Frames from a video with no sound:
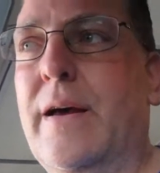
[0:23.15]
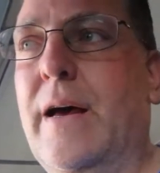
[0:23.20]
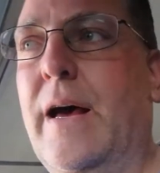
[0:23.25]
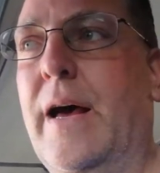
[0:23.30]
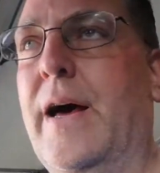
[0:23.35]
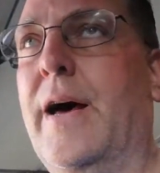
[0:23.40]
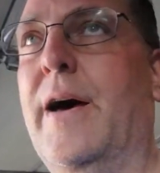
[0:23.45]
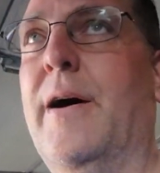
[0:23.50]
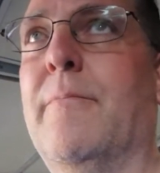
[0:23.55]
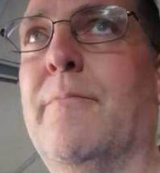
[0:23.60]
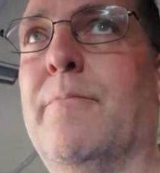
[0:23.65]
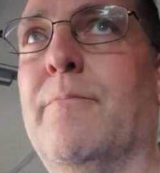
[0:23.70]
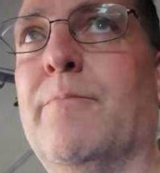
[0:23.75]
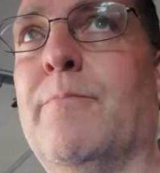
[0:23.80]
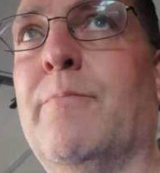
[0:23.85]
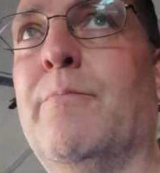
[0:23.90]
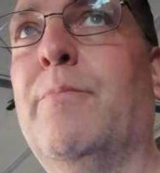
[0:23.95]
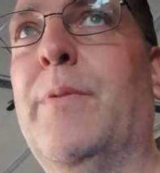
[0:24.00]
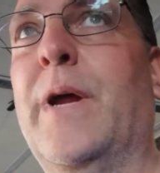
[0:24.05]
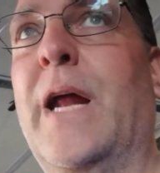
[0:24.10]

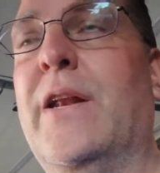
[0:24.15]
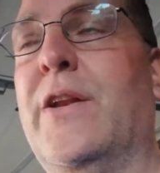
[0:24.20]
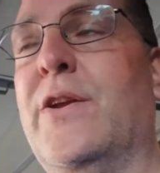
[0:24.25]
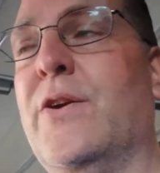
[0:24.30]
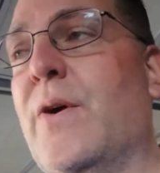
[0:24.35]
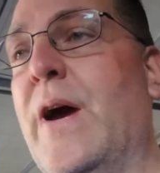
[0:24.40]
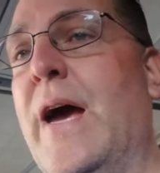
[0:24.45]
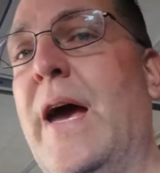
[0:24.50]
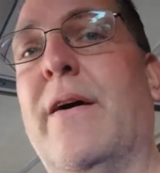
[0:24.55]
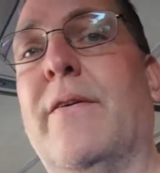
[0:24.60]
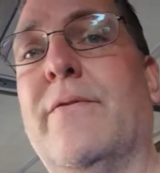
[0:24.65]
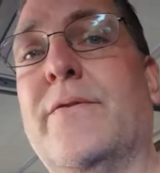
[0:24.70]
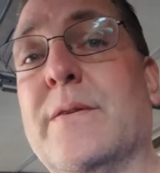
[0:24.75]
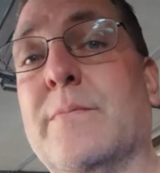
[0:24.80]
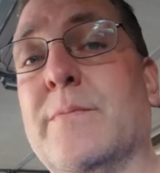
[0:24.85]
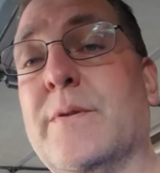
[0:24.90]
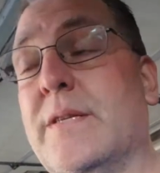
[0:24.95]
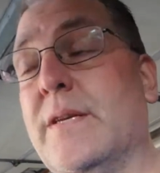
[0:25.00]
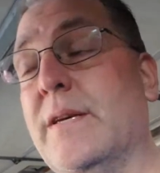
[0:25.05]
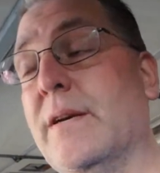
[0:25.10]
But I do have
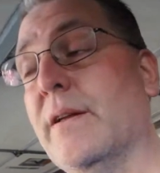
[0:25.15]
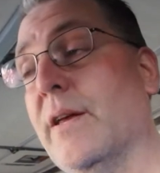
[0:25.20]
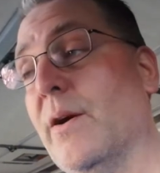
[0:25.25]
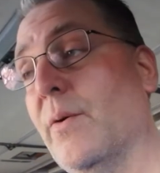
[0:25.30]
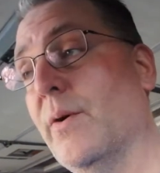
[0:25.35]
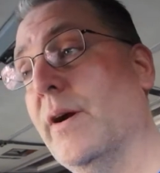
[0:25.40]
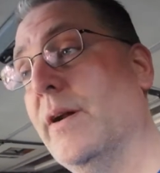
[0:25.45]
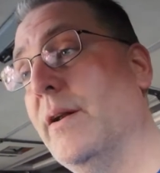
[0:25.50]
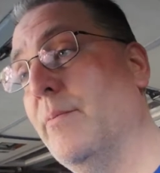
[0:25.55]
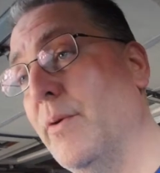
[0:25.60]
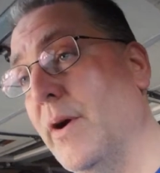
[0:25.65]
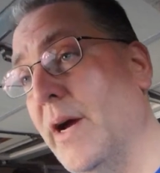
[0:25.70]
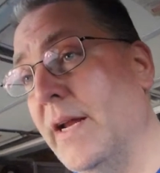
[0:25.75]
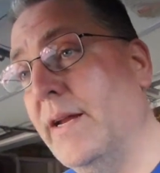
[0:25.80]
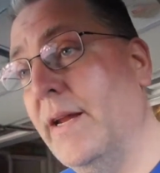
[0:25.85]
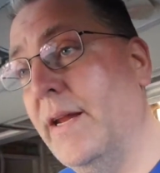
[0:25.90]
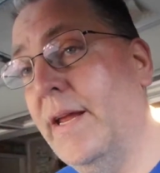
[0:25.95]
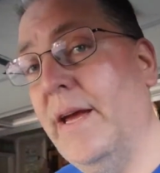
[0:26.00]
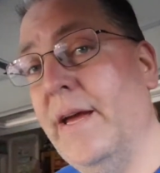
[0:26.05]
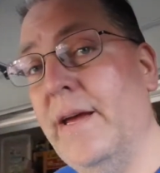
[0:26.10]
some steel that we're going to bring
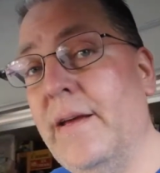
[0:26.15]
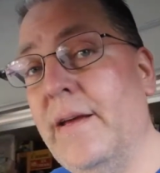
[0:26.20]
today.